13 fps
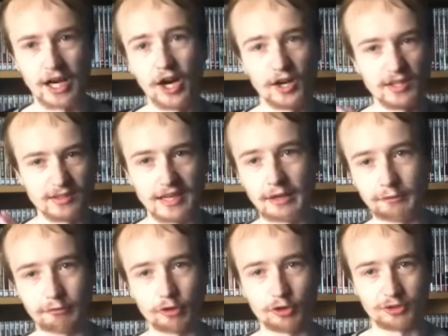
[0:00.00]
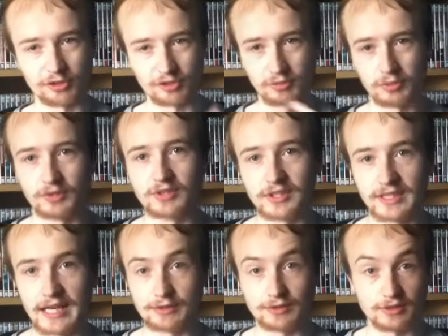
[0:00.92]
Davros exploring the
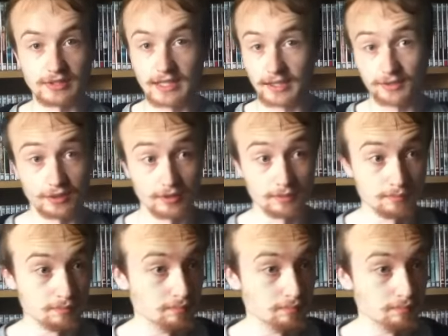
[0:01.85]
character, and that is a